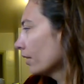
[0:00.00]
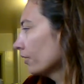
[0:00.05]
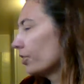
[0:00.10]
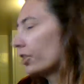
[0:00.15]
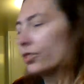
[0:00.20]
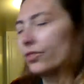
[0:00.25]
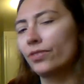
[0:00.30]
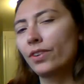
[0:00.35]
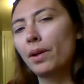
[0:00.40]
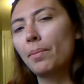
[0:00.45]

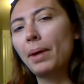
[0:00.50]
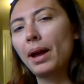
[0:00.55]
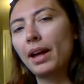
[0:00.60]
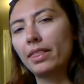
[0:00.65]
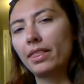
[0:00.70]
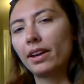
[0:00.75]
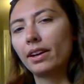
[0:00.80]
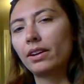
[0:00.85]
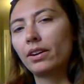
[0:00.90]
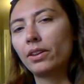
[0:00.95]
just from,
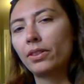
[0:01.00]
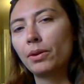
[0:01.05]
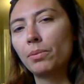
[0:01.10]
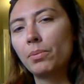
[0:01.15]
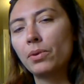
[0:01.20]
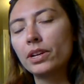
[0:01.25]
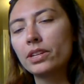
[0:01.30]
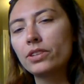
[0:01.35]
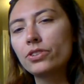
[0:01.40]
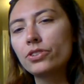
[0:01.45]
I think, all the
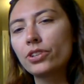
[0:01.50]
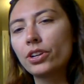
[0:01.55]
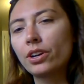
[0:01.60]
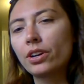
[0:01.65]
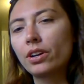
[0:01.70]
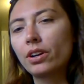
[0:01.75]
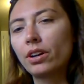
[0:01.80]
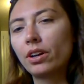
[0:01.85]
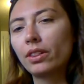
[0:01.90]
moisture,